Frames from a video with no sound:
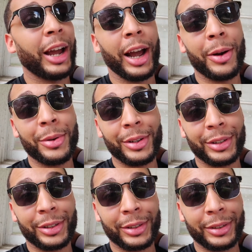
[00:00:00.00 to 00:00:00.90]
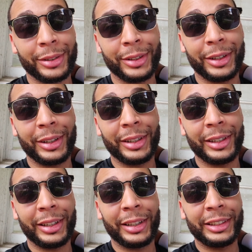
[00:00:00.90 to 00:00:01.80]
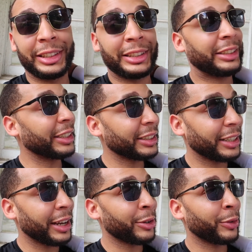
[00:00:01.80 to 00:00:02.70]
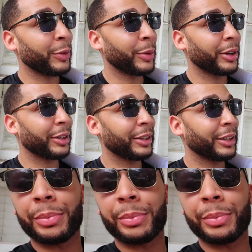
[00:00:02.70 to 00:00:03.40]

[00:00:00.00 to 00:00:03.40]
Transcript: I was just gotten off of work.